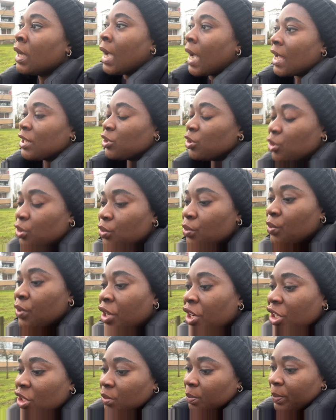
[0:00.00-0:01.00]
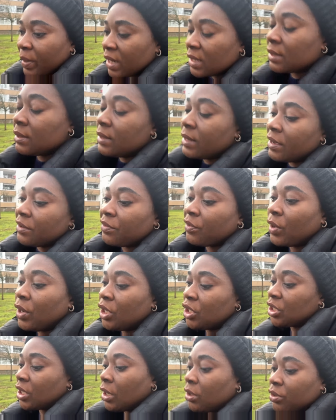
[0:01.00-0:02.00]
as you do each birthday for
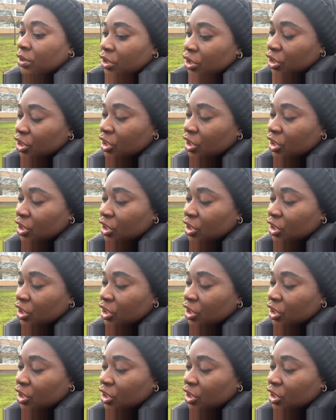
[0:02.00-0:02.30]
a child in